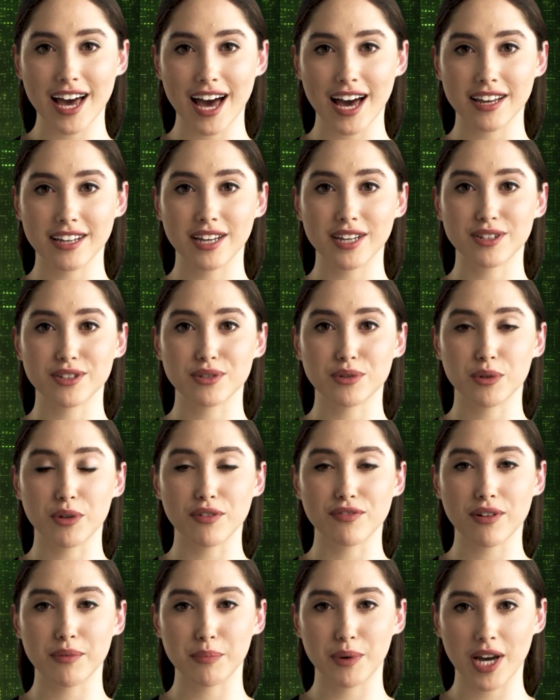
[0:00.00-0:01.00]
A good
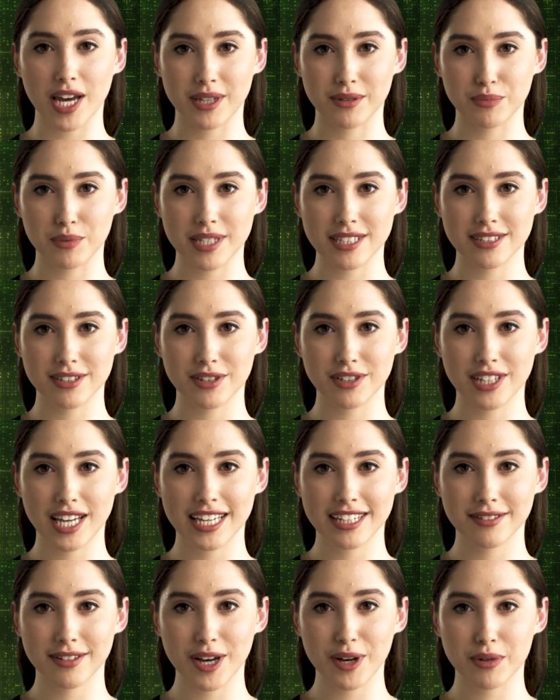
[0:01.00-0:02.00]
tool for product research
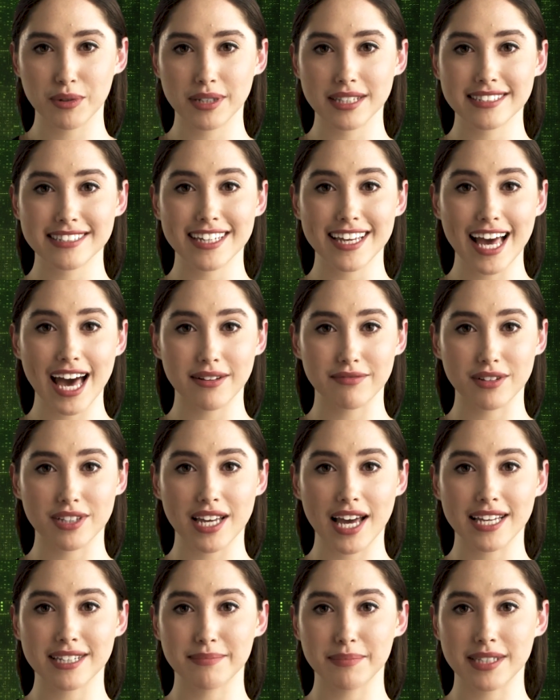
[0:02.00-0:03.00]
and developments of
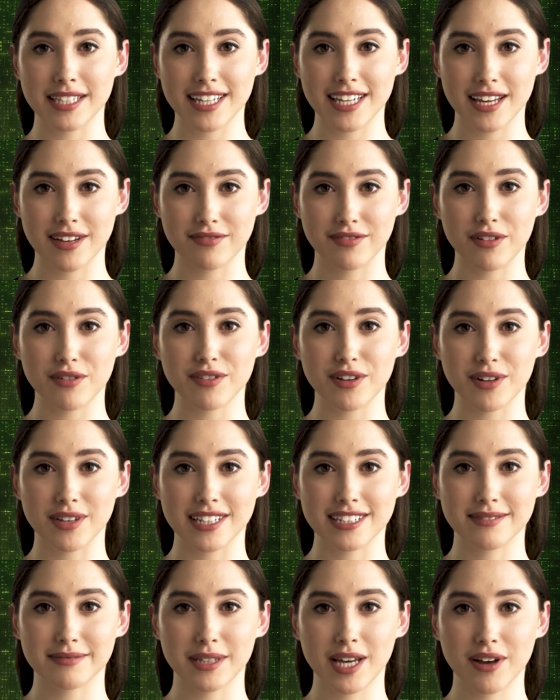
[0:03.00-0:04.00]
advertisement for
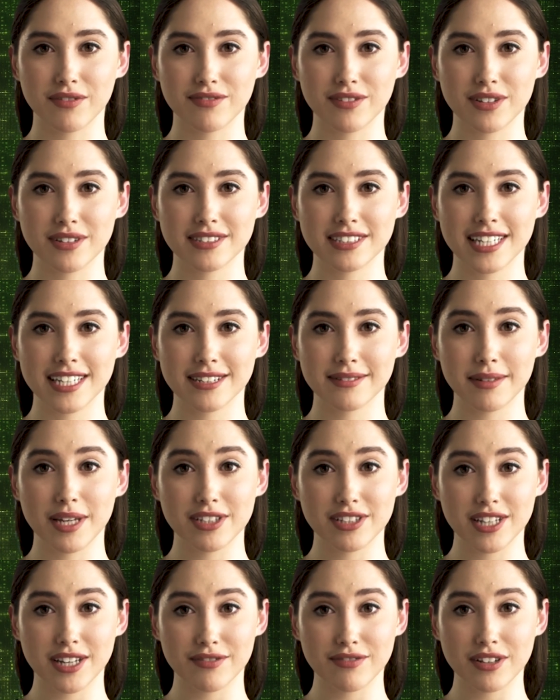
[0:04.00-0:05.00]
various platforms,
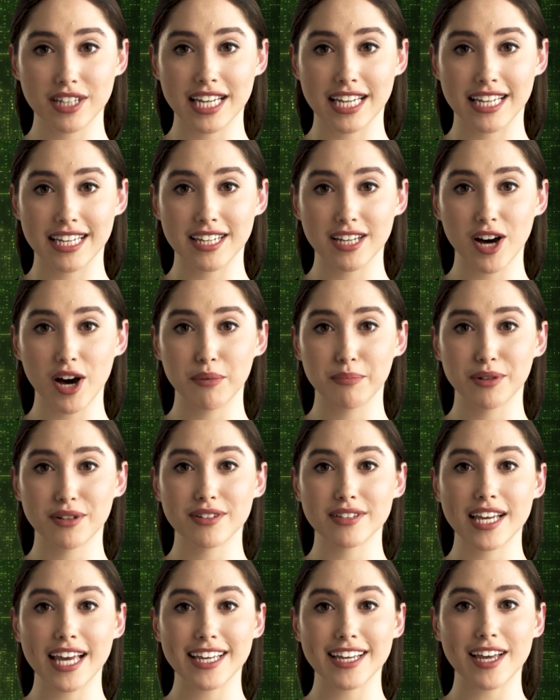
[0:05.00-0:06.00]
especially for
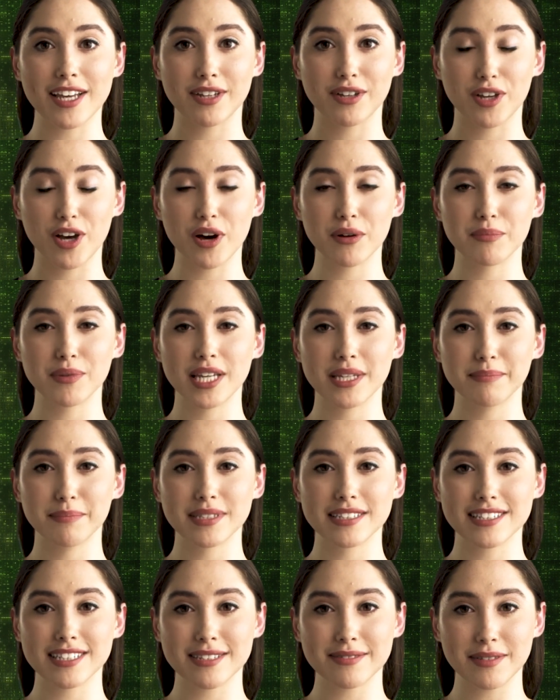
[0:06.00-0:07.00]
e-commerce and other online
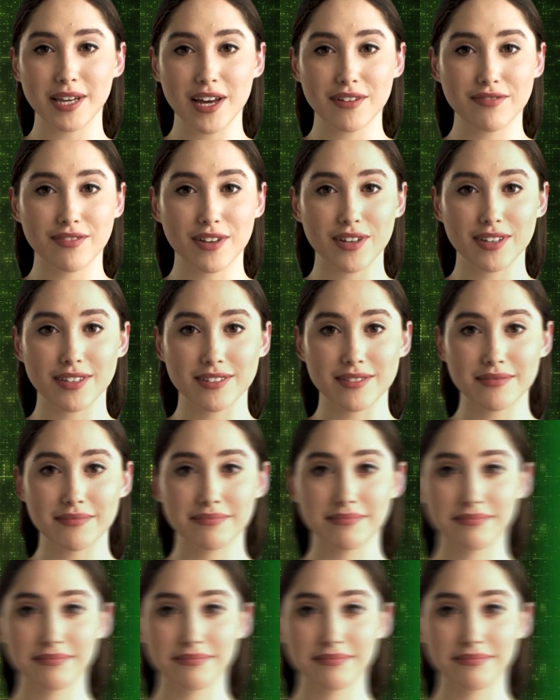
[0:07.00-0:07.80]
business platforms.